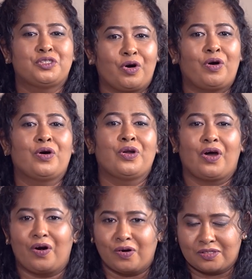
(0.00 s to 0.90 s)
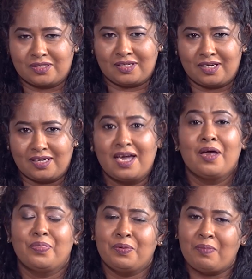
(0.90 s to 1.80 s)
Dawn Austin,
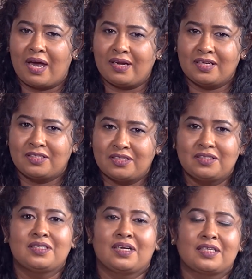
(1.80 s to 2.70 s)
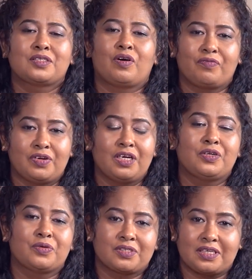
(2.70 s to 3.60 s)
the Managing Director of
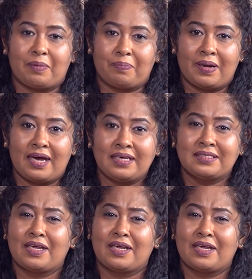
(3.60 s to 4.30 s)
Nidro Supplies,